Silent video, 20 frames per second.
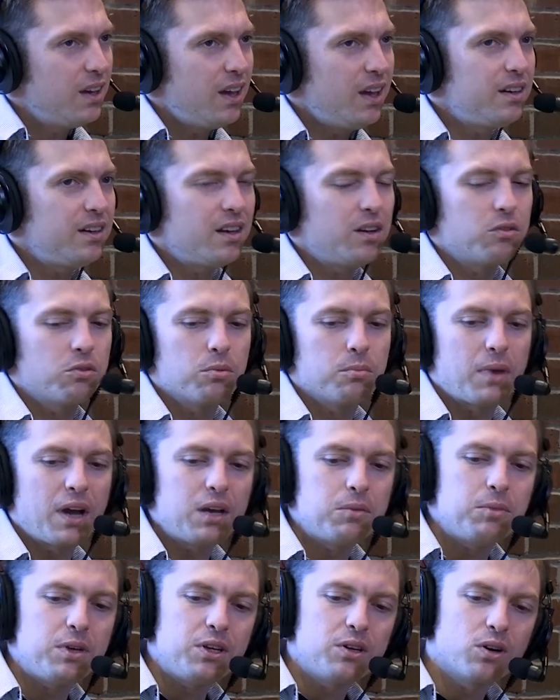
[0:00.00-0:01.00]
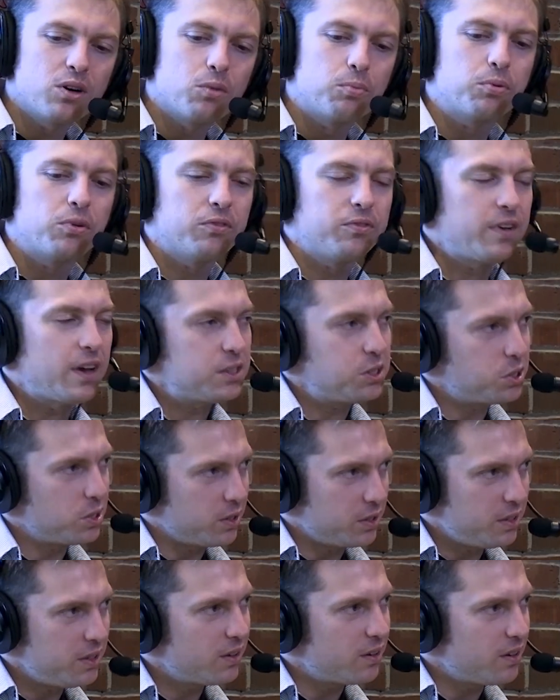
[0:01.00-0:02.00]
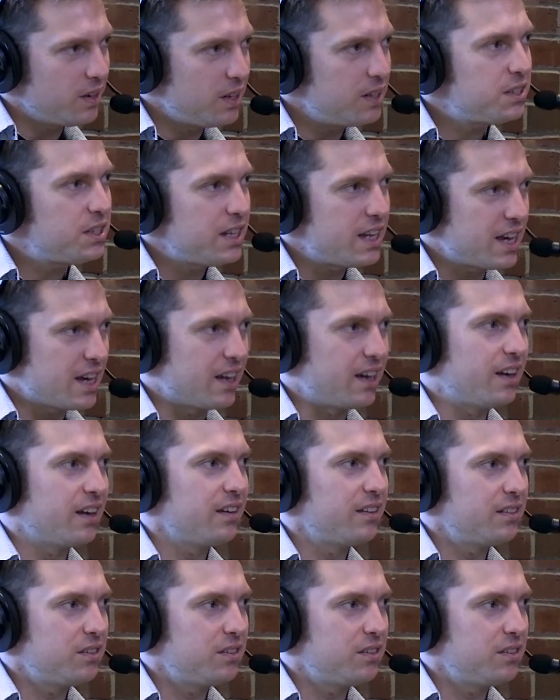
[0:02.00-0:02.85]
And remind me, you're a professor here in Indiana.